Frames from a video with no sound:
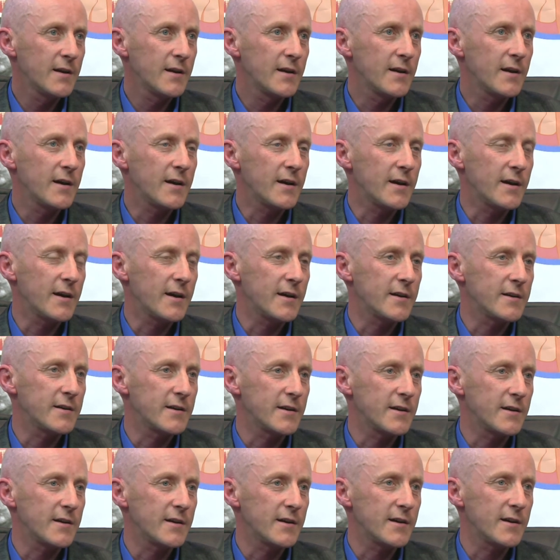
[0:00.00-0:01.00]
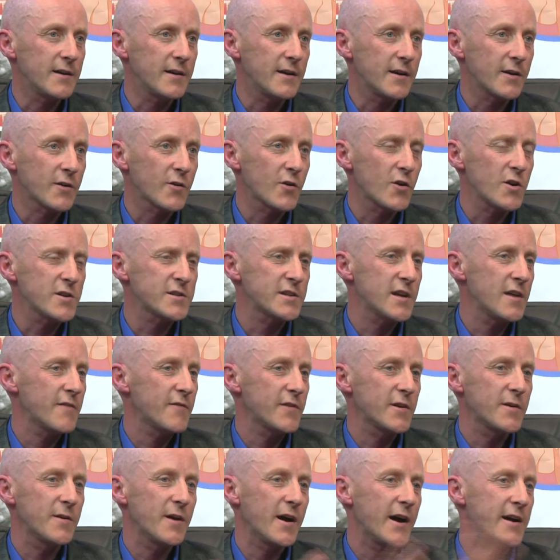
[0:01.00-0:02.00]
and across
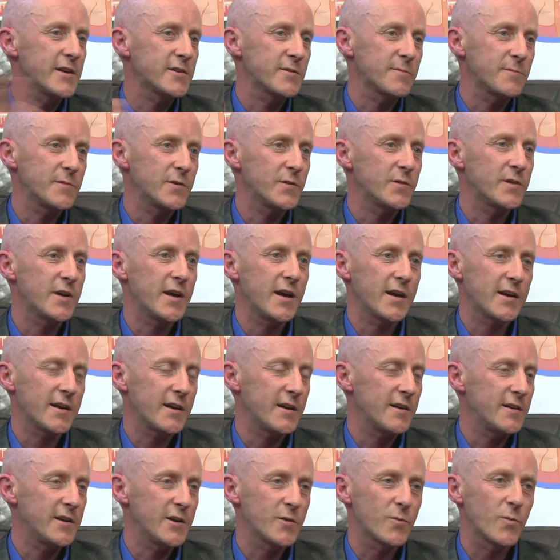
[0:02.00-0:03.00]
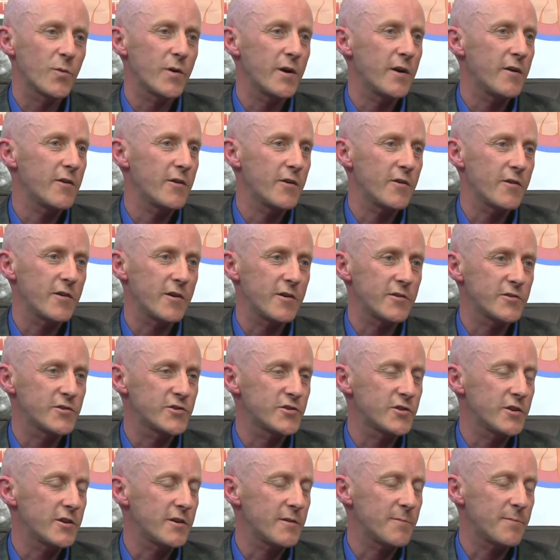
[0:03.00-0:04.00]
every item you take, a knitwear or a
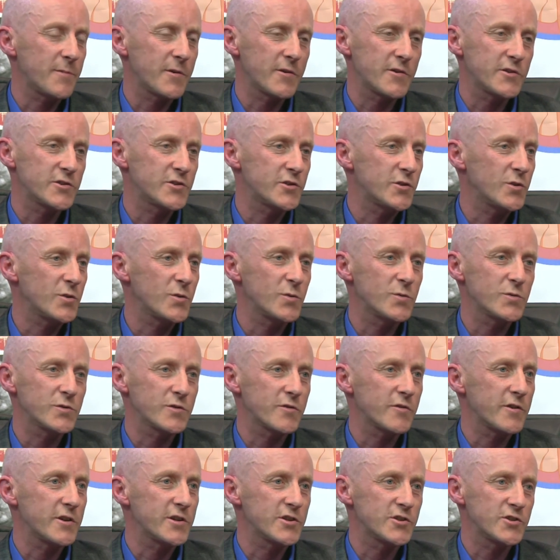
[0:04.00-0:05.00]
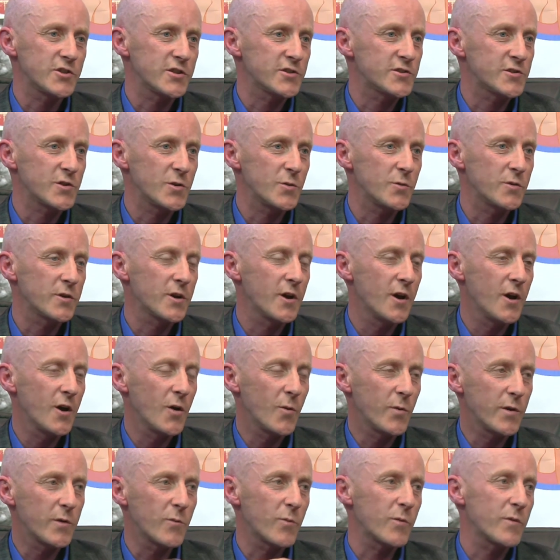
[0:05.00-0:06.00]
pair of shoes or a suit,
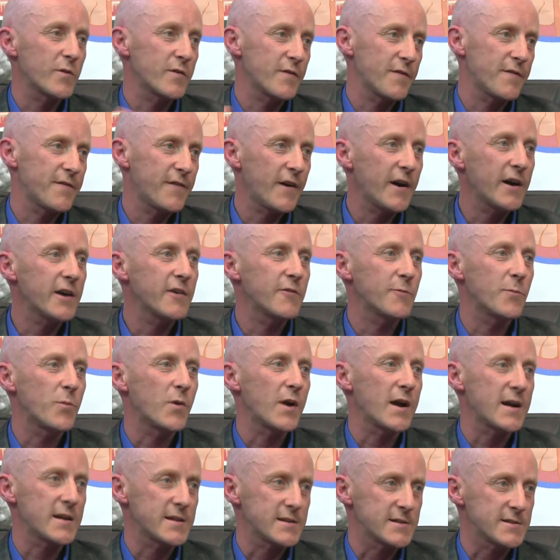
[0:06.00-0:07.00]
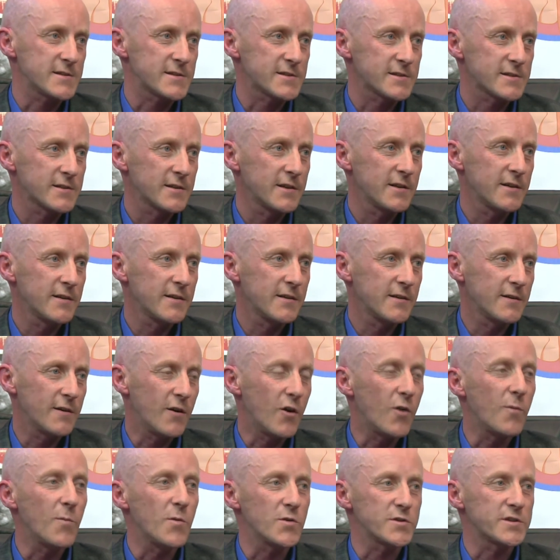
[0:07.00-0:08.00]
we'd have 5 brands
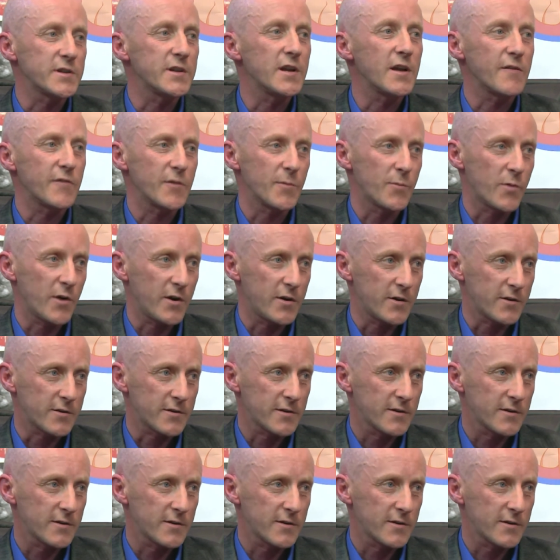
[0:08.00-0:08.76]
almost in every product.